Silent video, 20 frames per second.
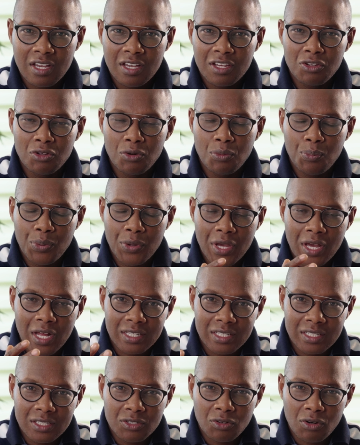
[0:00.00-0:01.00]
You'll pay a
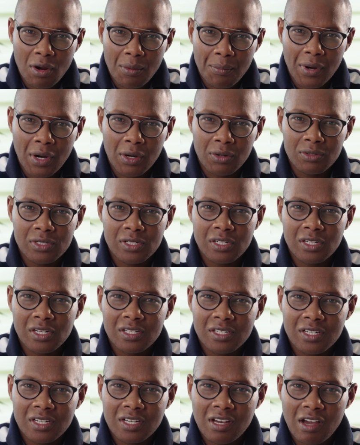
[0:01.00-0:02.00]
little amount,
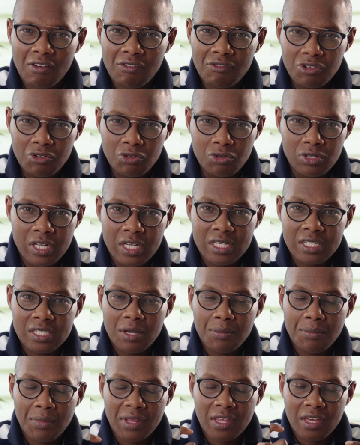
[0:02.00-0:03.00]
take a few days,
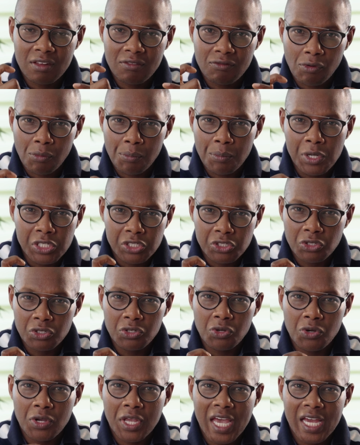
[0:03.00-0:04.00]
but the information
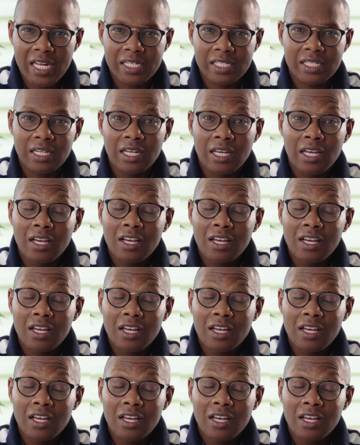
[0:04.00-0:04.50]
you get